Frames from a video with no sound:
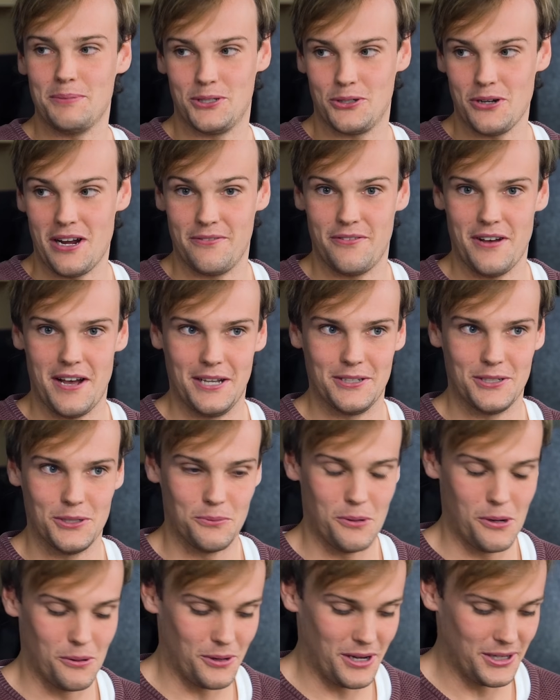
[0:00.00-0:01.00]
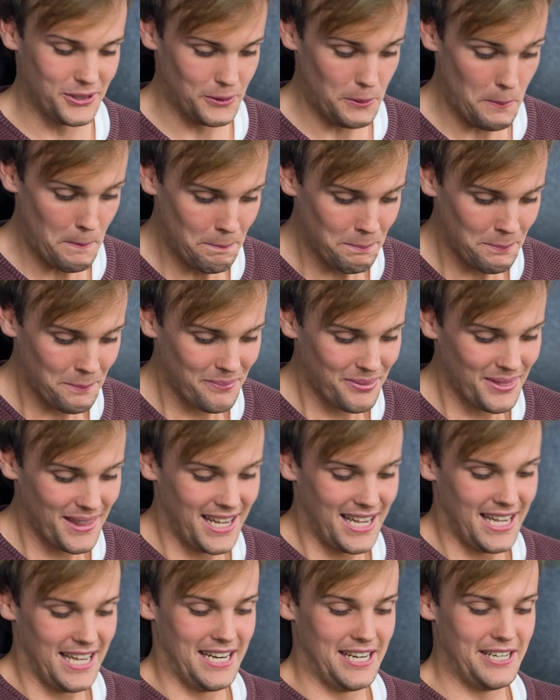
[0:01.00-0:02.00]
a straight face as well while I do it.
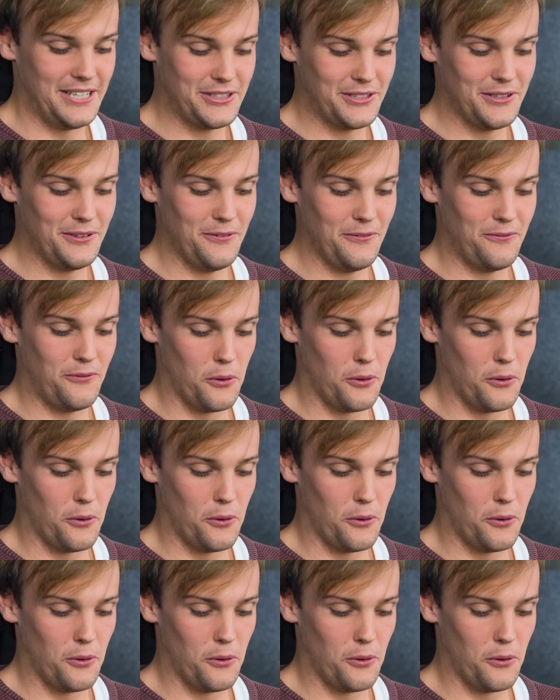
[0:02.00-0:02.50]
Nissan